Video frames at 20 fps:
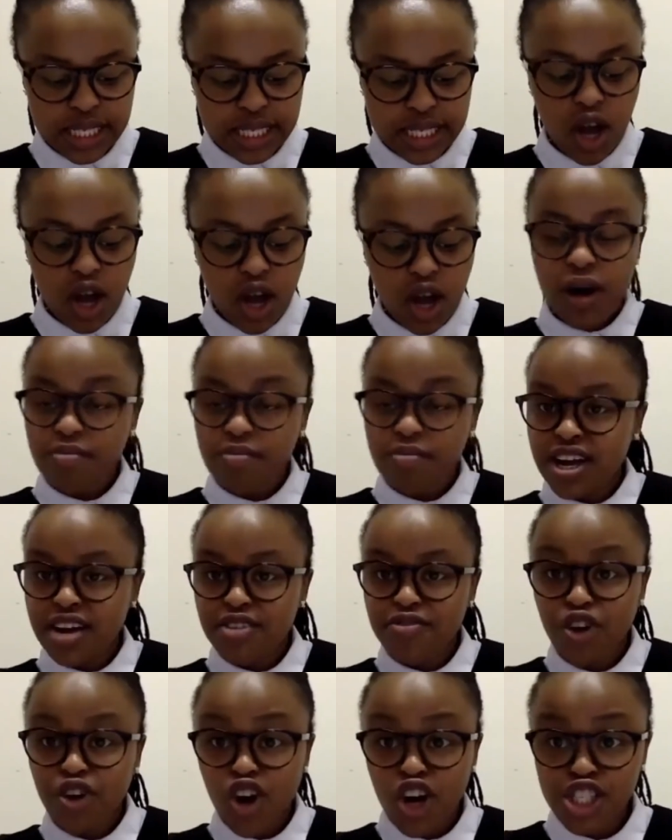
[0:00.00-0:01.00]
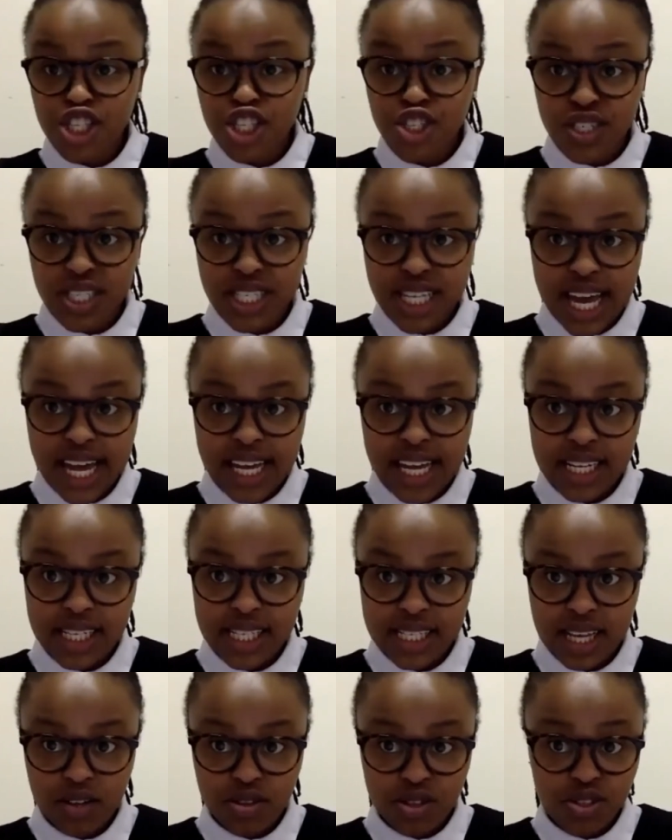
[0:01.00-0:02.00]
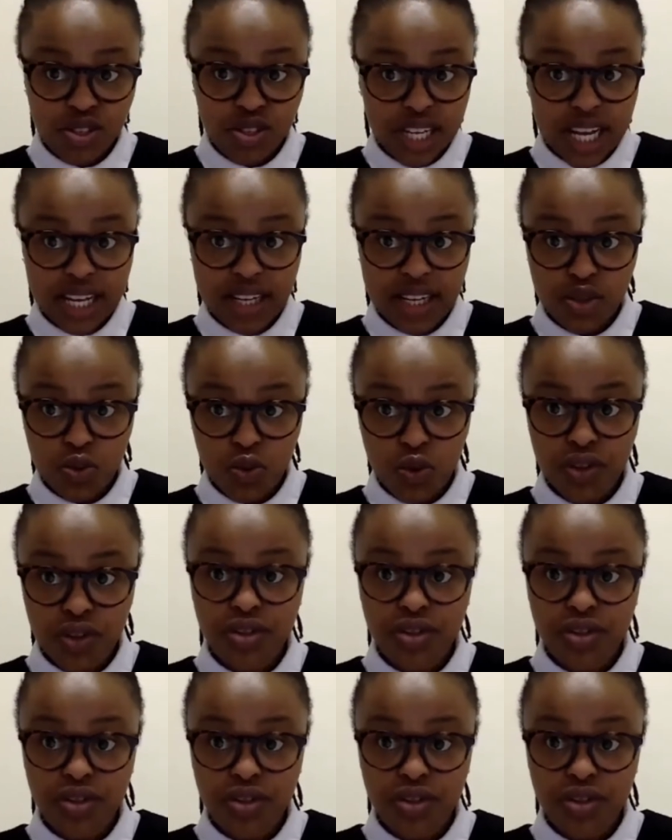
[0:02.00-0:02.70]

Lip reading: Oh, I'm sorry, I forgot Sudan and South Sudan as well.